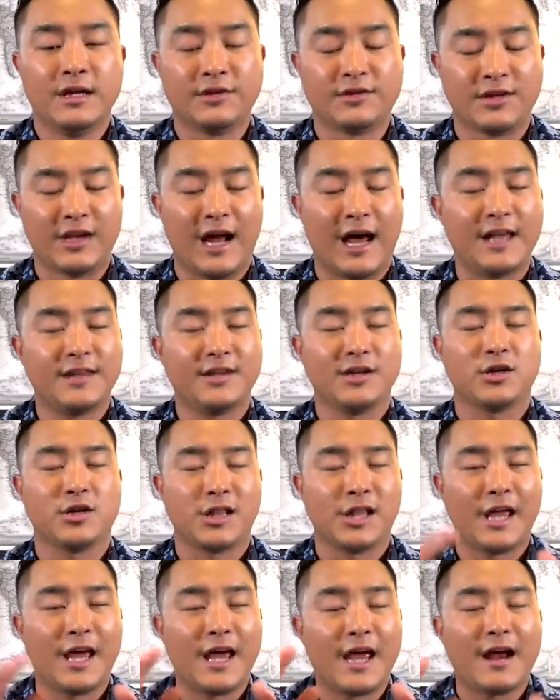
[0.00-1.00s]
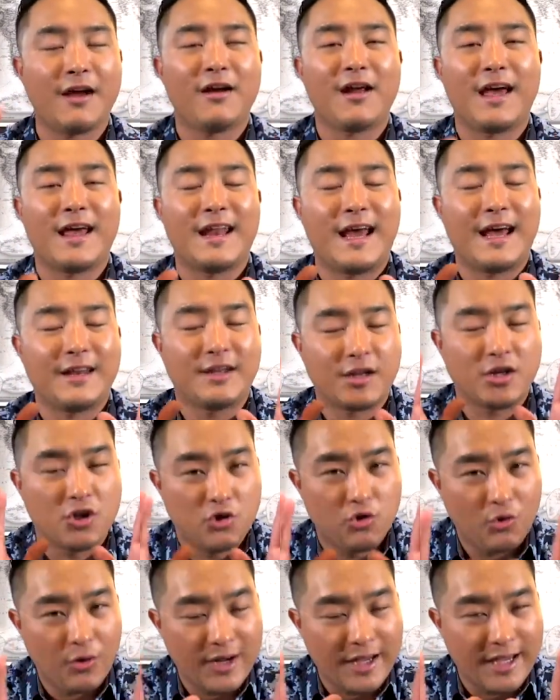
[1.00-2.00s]
Listen, I declare and I
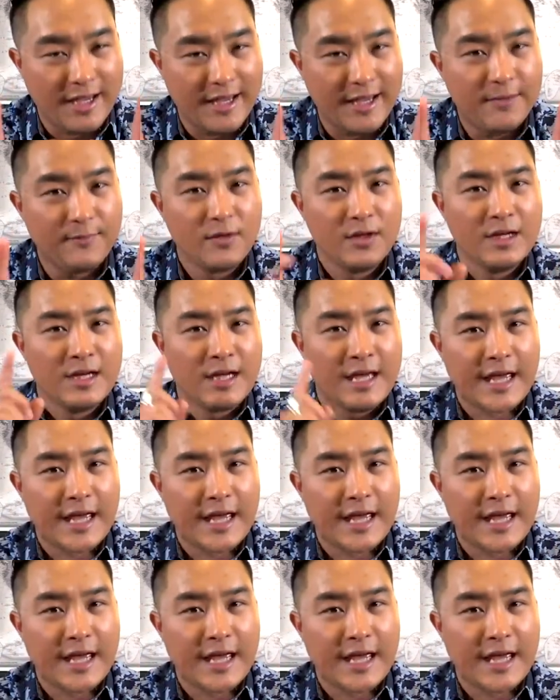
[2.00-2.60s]
decree